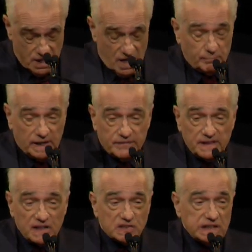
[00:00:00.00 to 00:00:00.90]
But
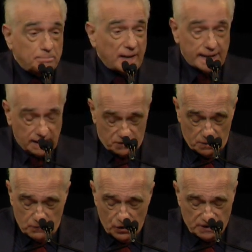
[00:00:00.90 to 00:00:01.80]
everything slipped back into
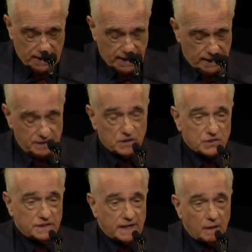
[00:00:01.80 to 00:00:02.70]
music. I just
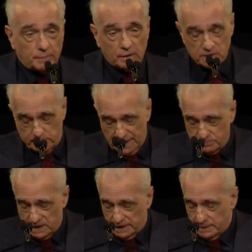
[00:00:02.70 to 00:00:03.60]
couldn't help it. It was Bob
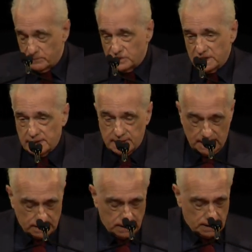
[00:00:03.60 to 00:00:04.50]
Dylan music
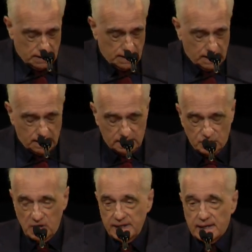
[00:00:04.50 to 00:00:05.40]
again, and
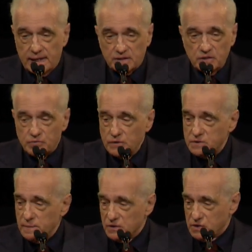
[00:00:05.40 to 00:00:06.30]
Jay Cox
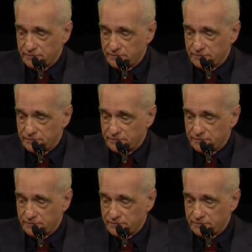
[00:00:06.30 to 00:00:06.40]
introduced me to Jeff